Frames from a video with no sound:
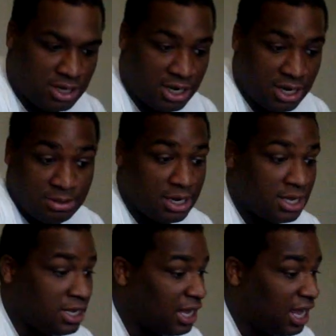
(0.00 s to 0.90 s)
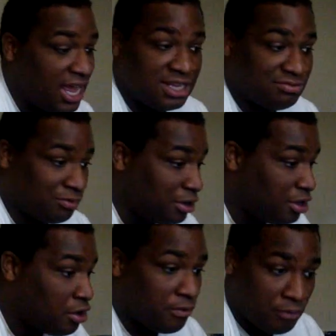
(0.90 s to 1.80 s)
and I think he has
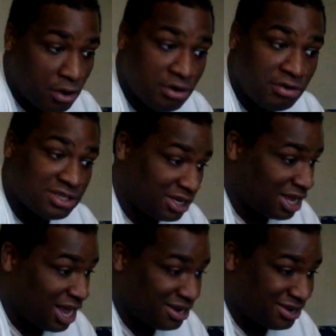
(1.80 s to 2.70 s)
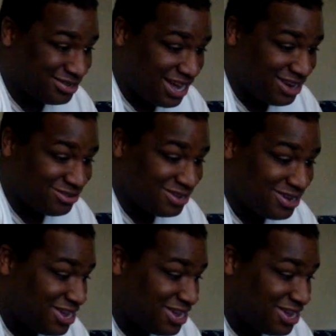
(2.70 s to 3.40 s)
rose in the Continental title.